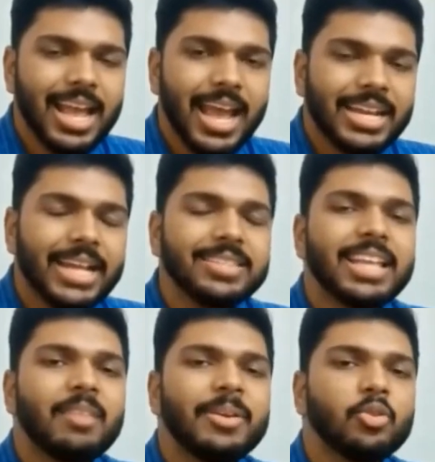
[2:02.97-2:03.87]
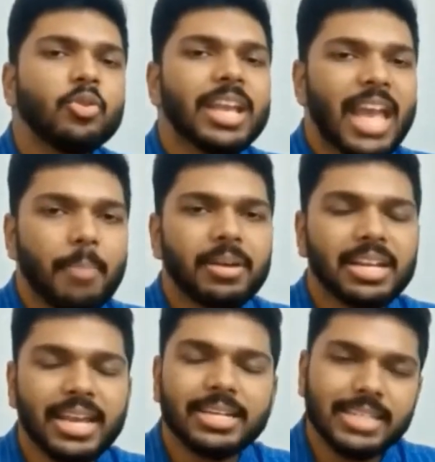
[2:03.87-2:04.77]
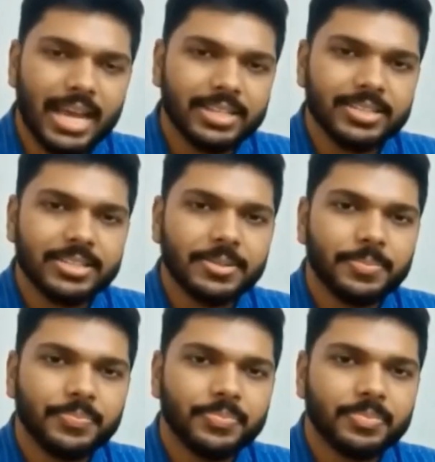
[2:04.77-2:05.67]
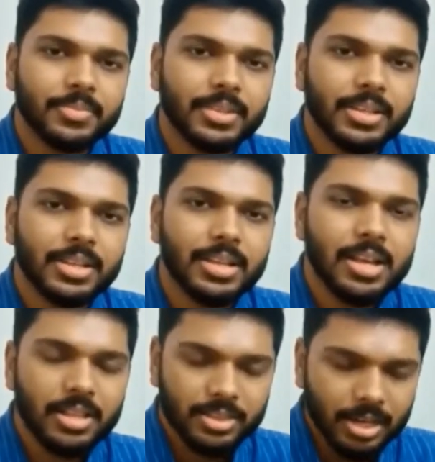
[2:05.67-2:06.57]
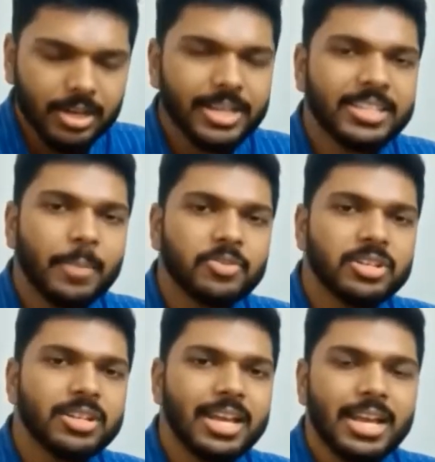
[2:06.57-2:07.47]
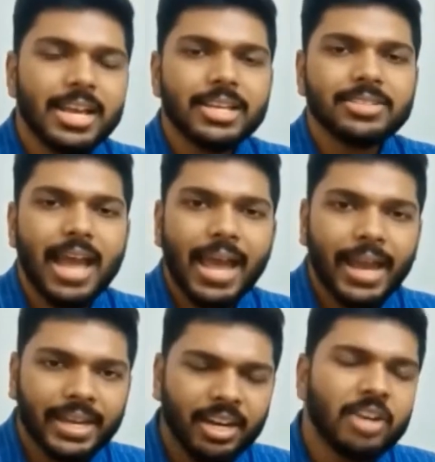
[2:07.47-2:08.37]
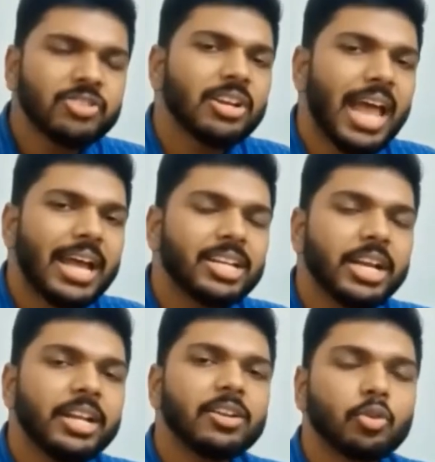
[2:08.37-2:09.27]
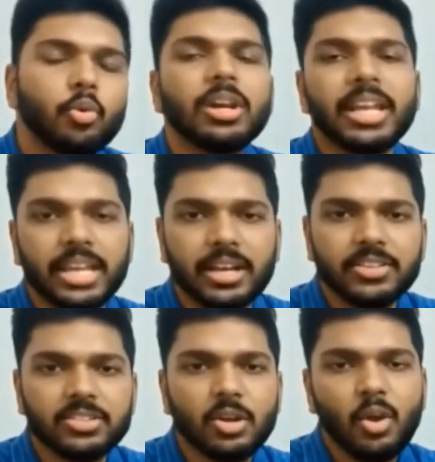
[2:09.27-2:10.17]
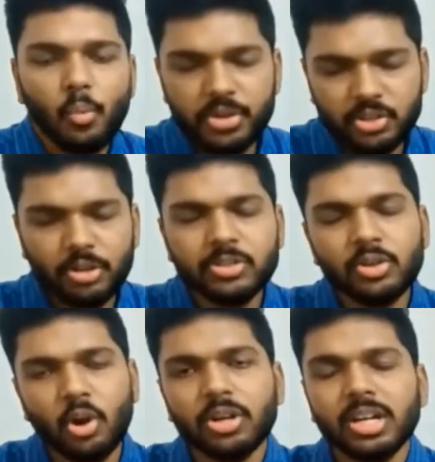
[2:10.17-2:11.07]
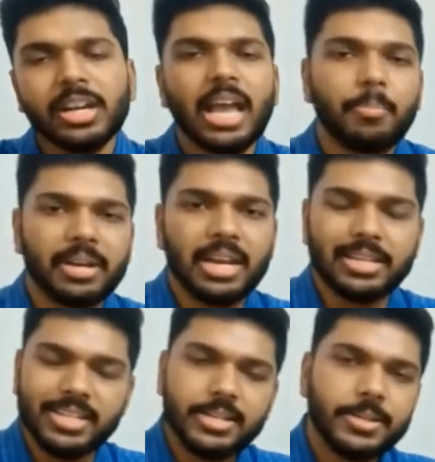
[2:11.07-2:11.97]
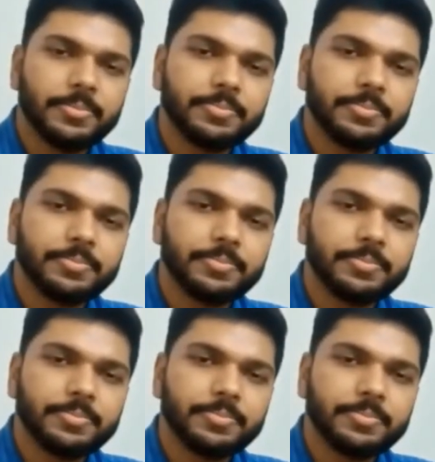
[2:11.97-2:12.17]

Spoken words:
and hence there'll be no capital gain tax. The third exception is agricultural land in rural areas, which is also not a capital asset.